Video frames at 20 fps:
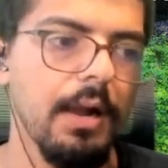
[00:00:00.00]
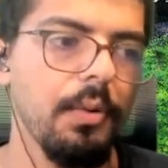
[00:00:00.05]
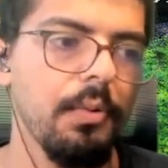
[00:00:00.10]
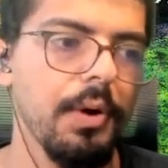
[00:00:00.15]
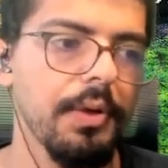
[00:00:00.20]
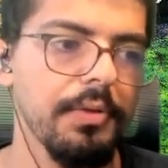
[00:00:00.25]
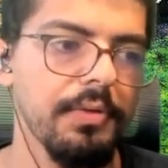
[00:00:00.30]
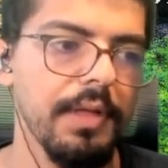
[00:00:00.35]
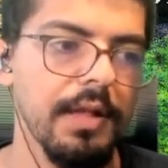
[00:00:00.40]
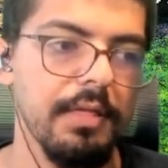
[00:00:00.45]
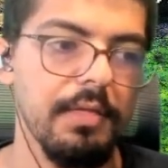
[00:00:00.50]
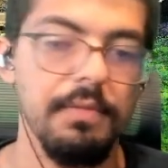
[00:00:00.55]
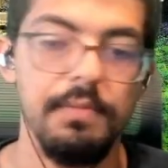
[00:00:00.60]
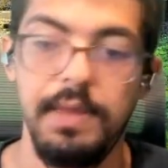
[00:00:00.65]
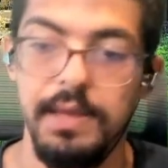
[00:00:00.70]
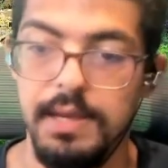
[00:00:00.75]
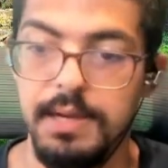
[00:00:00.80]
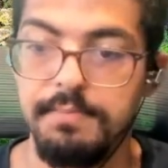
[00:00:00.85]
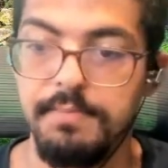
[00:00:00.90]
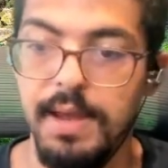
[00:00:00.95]
Whether that's,
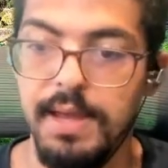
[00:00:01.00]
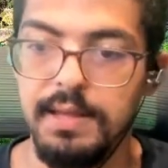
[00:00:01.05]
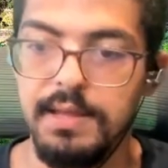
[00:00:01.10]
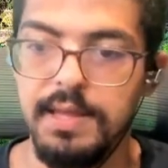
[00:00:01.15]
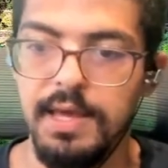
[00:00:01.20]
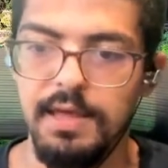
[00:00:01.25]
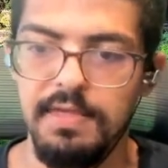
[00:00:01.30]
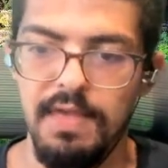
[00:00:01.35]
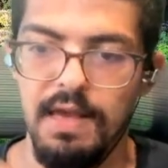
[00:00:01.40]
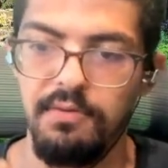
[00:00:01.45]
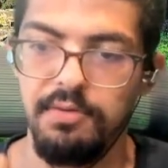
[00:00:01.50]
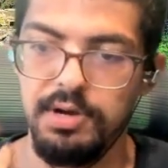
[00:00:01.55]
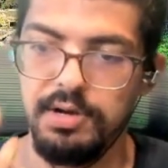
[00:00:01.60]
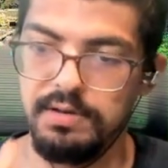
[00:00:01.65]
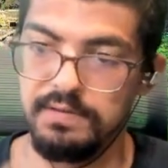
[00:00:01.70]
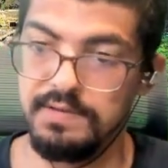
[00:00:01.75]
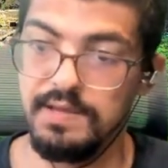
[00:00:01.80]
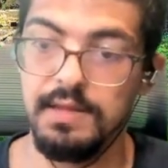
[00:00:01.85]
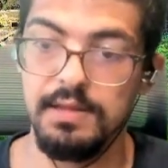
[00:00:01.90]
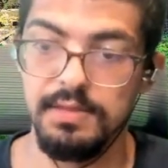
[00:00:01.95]
in my case, I wanted
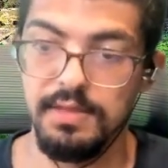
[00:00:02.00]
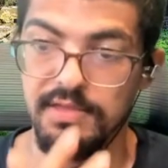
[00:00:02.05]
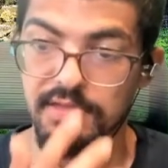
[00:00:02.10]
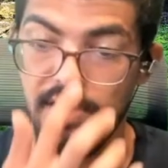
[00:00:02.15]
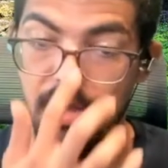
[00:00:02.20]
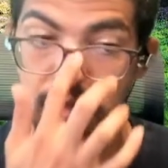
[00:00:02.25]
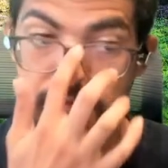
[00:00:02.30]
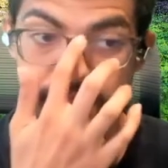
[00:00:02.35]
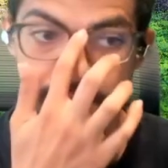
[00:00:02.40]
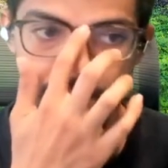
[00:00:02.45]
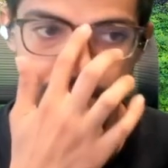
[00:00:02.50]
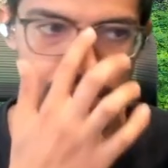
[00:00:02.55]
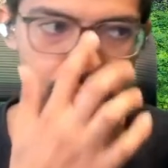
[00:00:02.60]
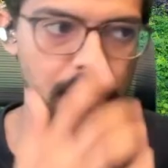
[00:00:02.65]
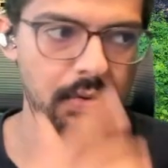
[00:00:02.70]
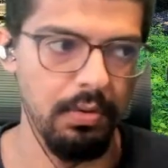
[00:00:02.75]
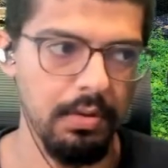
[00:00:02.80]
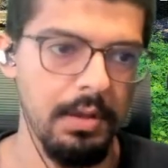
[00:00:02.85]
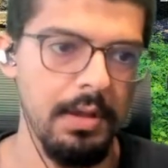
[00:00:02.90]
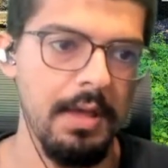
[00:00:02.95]
to take things off of
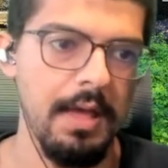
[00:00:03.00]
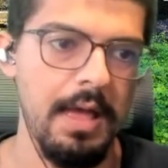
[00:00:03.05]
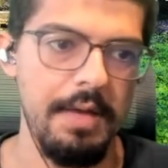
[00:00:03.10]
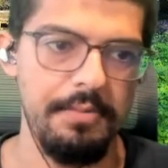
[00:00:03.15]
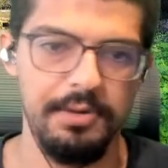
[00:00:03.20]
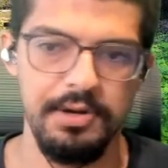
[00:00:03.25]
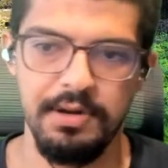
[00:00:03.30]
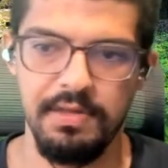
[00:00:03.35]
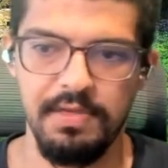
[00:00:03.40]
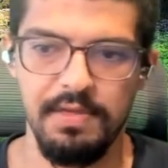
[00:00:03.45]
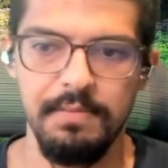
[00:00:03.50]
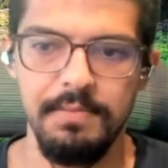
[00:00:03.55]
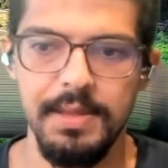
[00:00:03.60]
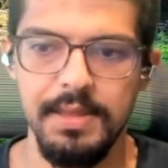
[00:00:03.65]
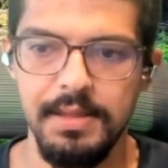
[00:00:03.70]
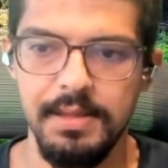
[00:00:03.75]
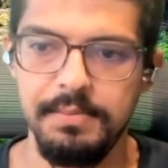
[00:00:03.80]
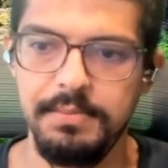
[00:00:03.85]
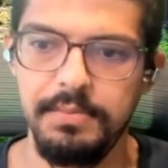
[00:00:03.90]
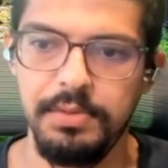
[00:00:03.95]
Google. I wanted to
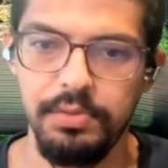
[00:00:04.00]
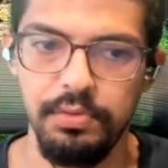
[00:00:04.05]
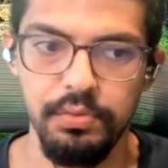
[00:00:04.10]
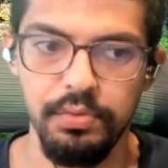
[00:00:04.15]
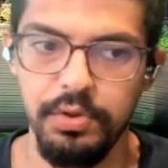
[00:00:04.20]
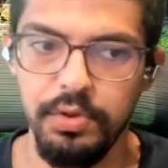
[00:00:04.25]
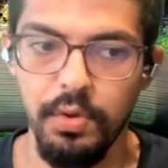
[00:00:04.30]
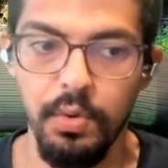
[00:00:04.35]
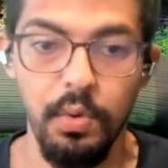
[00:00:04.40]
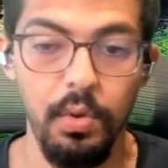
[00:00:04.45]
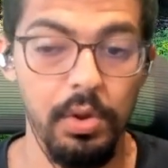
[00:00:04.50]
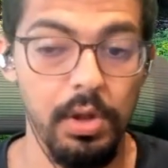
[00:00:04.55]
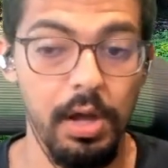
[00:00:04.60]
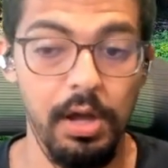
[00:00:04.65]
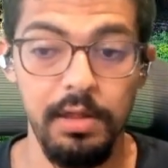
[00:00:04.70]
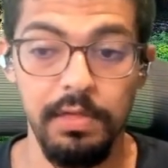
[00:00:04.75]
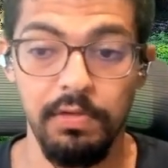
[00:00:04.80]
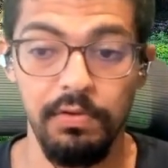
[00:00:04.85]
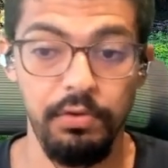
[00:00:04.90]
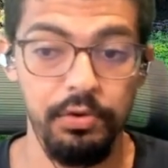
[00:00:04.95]
submit them through the Google
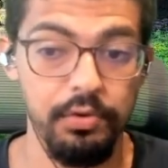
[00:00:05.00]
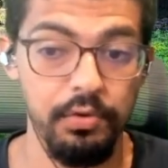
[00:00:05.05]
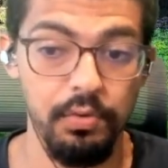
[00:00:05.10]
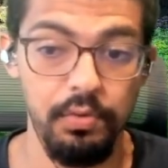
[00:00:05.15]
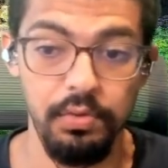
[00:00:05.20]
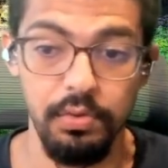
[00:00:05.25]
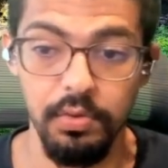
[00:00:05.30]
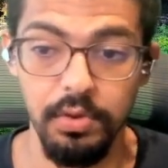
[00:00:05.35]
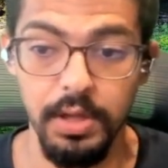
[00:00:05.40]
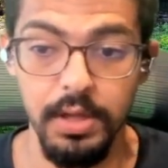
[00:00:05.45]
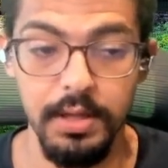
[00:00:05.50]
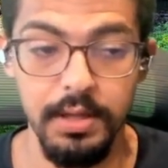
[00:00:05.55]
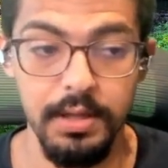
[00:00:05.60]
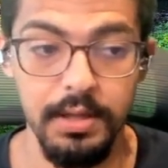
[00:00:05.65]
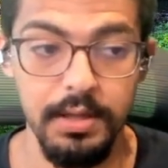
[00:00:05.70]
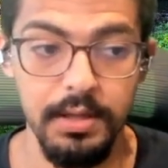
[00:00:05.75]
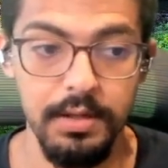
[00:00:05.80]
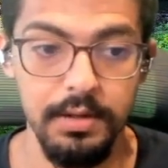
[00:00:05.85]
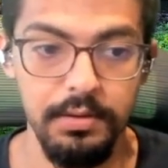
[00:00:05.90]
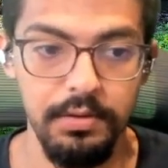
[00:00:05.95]
console, the
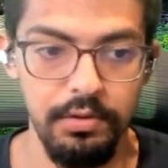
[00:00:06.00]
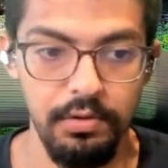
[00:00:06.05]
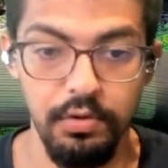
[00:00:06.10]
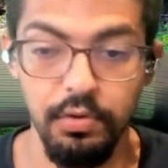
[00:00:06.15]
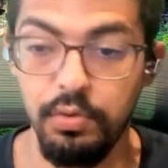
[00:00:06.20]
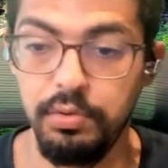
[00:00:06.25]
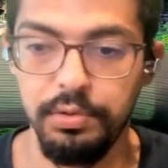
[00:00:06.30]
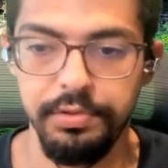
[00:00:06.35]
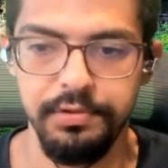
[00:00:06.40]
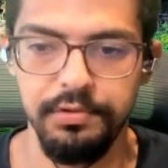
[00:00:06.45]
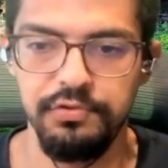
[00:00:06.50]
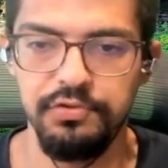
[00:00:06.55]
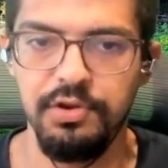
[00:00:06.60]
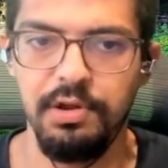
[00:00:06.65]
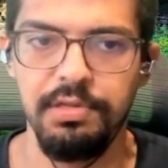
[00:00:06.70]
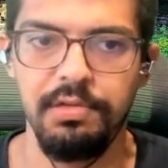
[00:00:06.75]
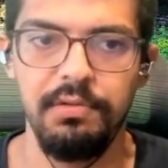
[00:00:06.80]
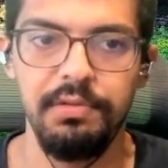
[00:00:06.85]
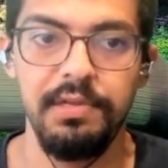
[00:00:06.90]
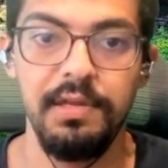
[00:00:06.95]
Google search
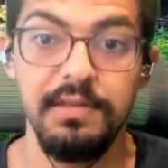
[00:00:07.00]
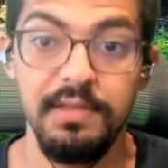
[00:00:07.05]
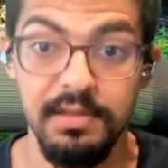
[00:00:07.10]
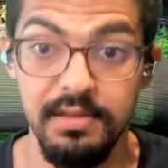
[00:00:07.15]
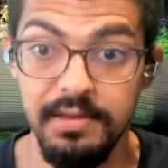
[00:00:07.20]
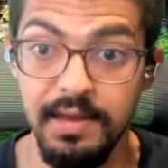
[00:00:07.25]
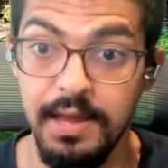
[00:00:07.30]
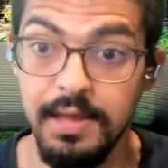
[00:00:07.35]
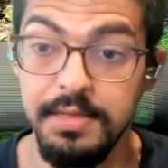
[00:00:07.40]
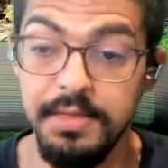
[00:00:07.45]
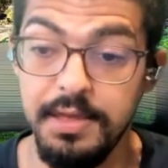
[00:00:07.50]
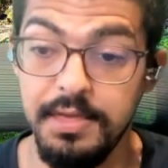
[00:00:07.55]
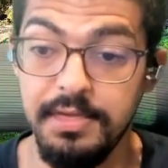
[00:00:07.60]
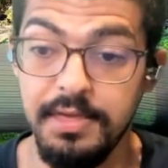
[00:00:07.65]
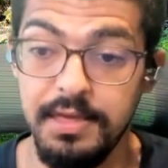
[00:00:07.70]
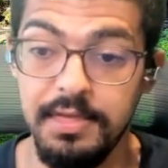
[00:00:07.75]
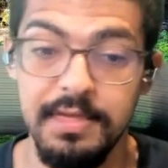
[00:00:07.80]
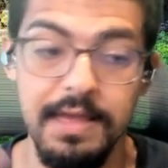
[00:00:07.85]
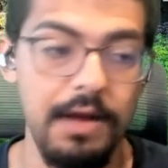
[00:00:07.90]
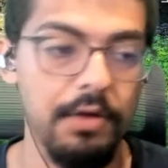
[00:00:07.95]
console, and say, take these
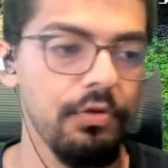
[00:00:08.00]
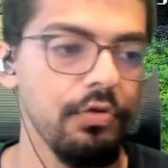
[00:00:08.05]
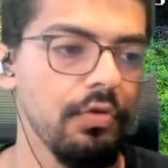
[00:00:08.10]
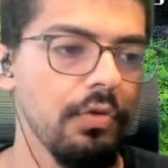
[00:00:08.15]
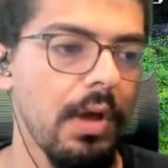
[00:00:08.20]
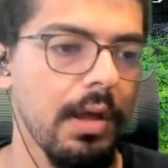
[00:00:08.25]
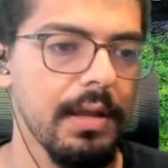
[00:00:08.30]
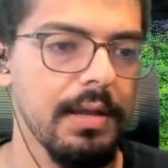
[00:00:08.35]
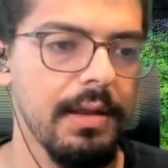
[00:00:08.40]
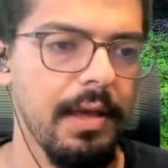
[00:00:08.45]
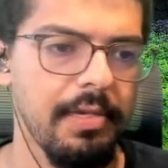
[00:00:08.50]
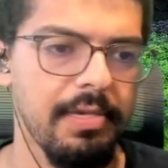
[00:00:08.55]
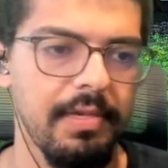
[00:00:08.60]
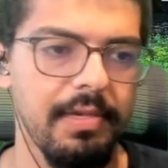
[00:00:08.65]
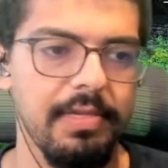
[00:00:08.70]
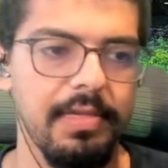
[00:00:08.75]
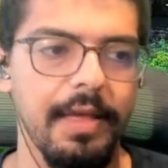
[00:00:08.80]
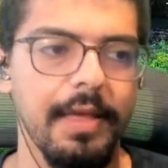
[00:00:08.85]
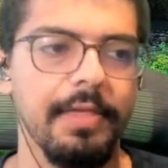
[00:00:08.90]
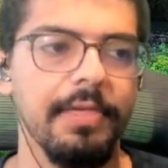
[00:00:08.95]
things down. Do not index
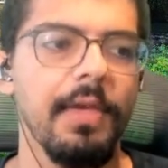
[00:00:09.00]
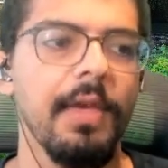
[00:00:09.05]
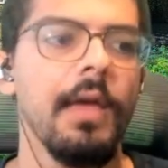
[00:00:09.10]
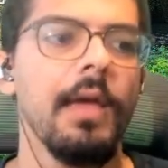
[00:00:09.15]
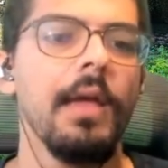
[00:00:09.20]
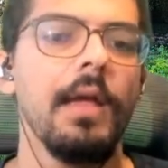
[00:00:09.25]
these things.